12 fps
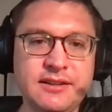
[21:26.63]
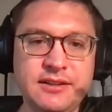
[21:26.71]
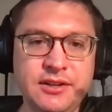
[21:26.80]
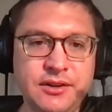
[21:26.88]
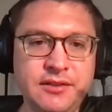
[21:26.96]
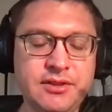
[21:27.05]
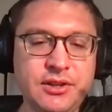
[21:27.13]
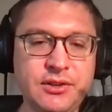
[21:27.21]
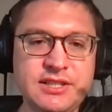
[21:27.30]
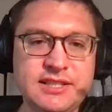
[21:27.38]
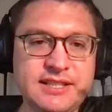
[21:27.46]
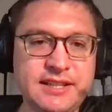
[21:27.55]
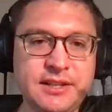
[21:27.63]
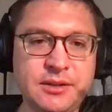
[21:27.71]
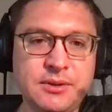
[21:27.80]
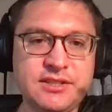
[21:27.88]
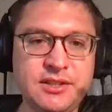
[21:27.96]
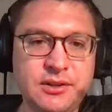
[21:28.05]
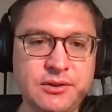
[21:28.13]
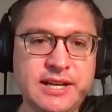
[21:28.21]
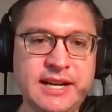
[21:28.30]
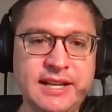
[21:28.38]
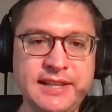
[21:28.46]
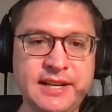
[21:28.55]
You know, even though she said there was no
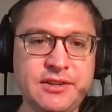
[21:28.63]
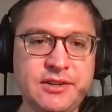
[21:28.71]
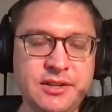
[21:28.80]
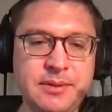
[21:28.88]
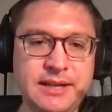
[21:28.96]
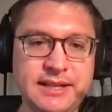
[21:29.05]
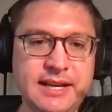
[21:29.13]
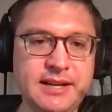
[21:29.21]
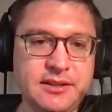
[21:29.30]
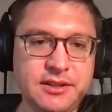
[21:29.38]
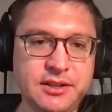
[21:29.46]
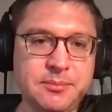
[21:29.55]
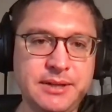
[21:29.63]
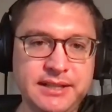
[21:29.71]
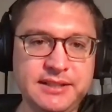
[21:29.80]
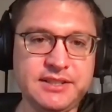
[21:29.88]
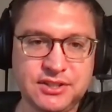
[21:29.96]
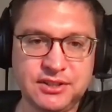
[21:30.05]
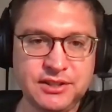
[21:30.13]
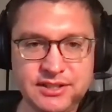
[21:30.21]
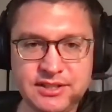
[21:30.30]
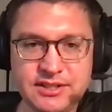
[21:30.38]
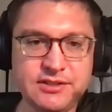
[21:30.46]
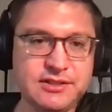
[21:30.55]
God, that could have been kind of her being
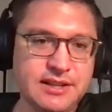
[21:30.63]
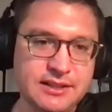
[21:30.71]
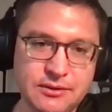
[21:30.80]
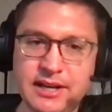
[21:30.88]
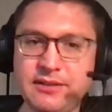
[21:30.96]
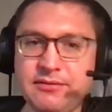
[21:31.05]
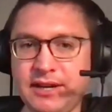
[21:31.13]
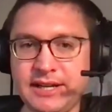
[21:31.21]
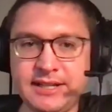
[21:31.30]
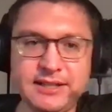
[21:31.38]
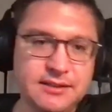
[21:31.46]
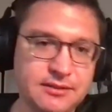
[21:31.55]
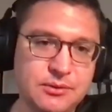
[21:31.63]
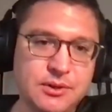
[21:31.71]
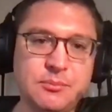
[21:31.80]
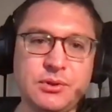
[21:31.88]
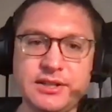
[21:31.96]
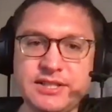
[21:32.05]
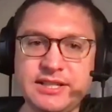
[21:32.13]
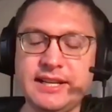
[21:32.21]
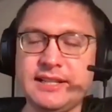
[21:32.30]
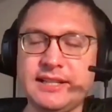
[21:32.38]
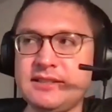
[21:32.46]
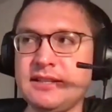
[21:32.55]
discouraged. And she was like, okay, fine, give it one more
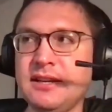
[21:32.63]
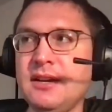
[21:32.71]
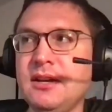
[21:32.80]
chance.